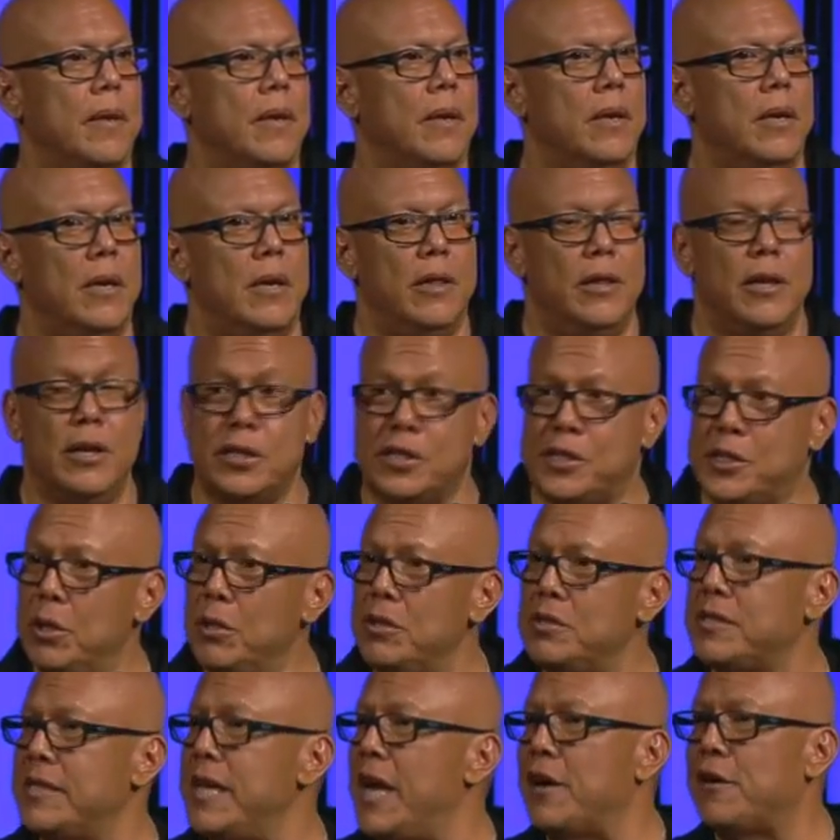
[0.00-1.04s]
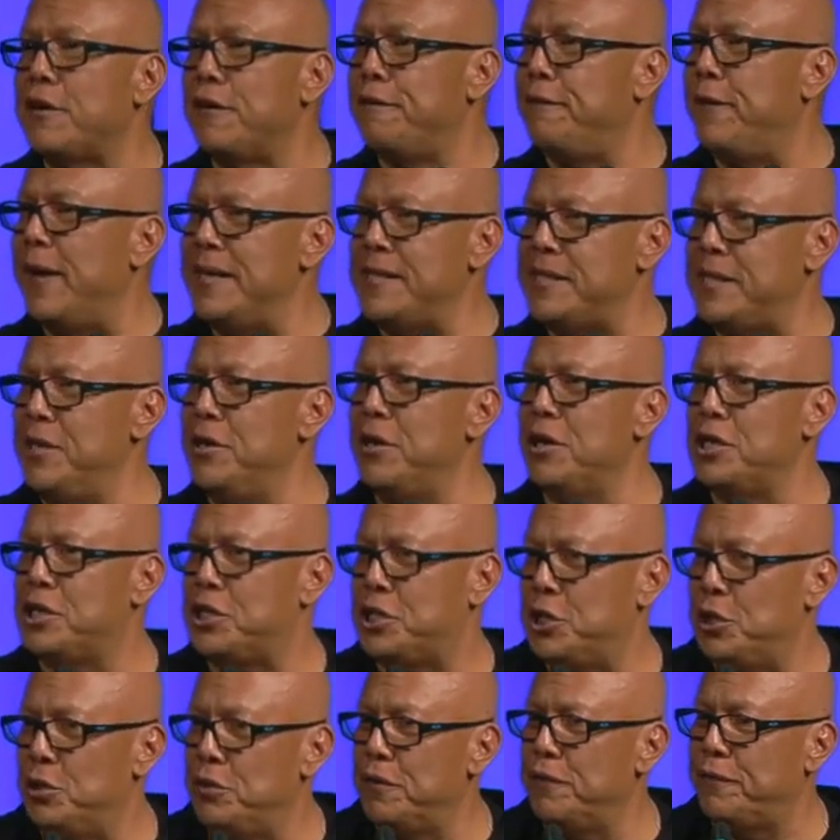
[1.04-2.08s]
They're still sacrificing our
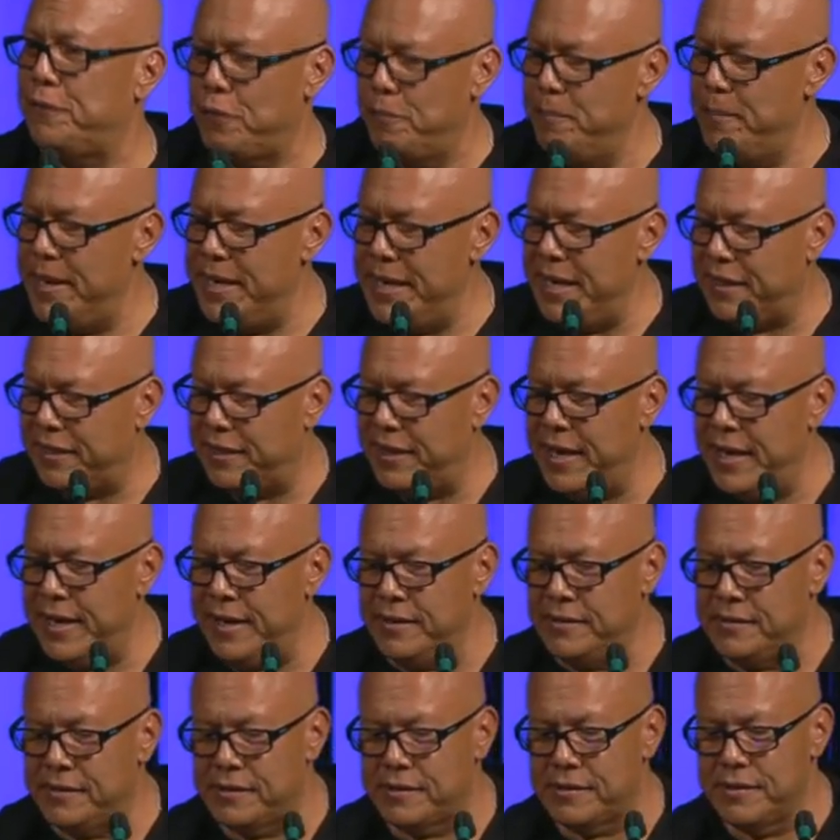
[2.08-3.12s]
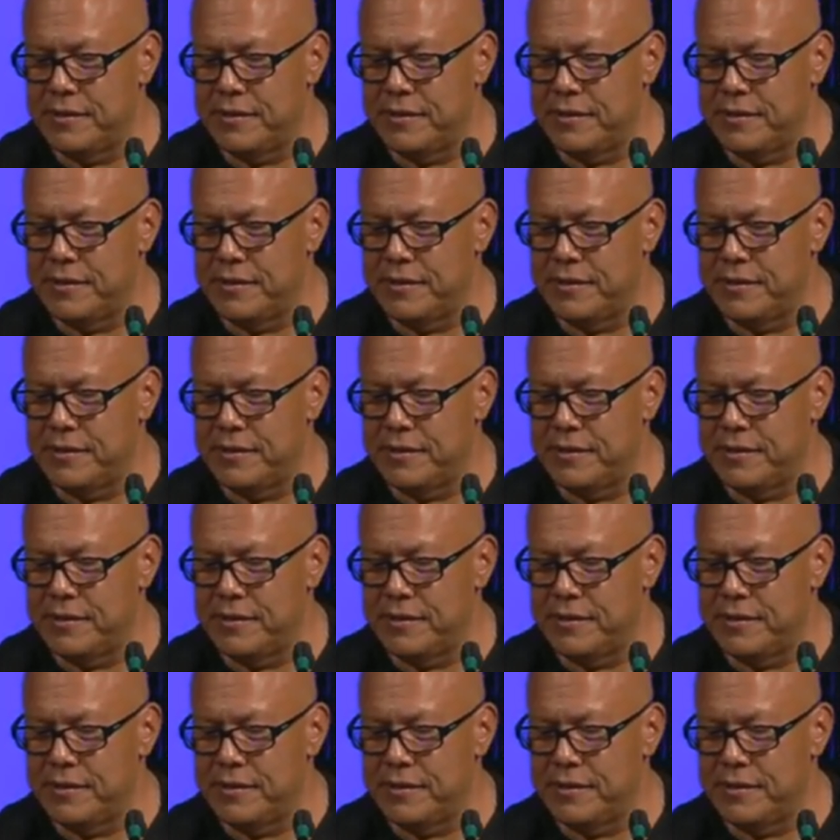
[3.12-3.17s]
children for many things.